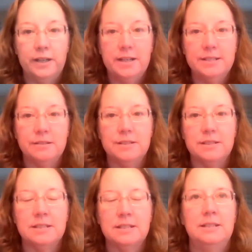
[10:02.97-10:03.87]

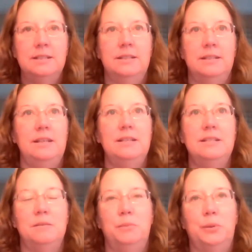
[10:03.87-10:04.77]
advisors
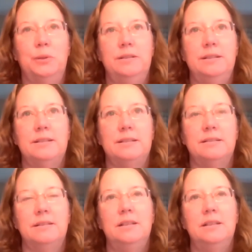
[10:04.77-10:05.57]
is important.